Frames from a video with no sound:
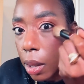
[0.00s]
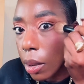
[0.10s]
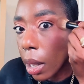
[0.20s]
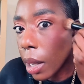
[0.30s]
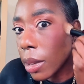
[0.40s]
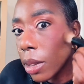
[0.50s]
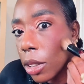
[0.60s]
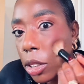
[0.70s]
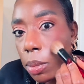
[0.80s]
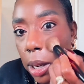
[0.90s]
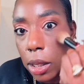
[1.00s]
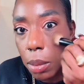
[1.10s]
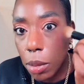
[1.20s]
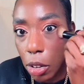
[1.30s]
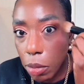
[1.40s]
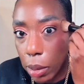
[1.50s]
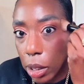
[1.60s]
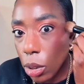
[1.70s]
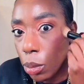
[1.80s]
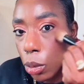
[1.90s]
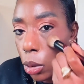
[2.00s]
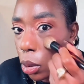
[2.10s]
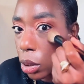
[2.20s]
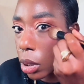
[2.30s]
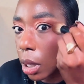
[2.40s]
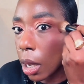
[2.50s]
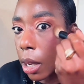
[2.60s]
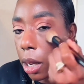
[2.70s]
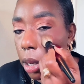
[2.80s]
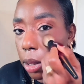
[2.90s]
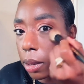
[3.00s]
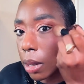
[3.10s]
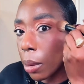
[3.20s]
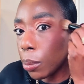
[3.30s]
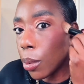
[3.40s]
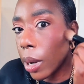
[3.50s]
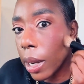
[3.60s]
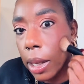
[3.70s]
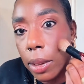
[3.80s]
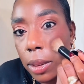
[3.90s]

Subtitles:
Okay, just reminding me of my Tom Ford Après